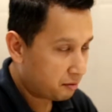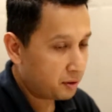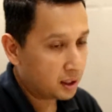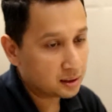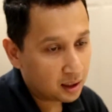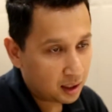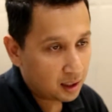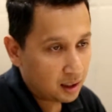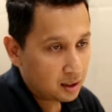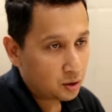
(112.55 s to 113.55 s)
The first.
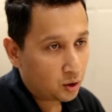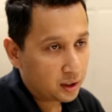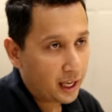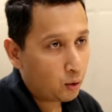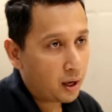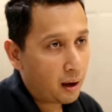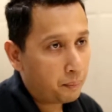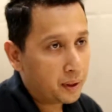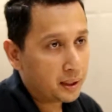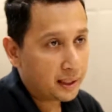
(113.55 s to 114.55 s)
So that will
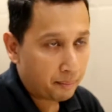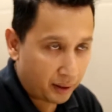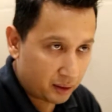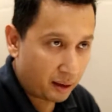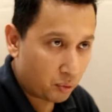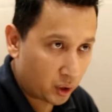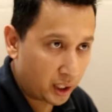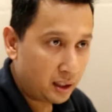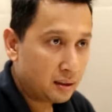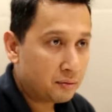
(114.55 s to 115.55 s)
happen that
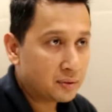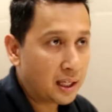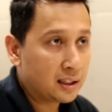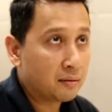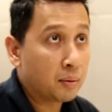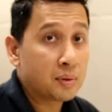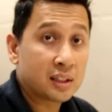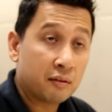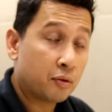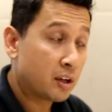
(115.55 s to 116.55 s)
morning, starting from
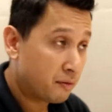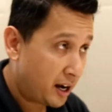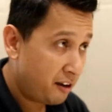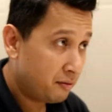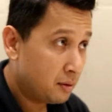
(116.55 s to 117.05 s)
7:45.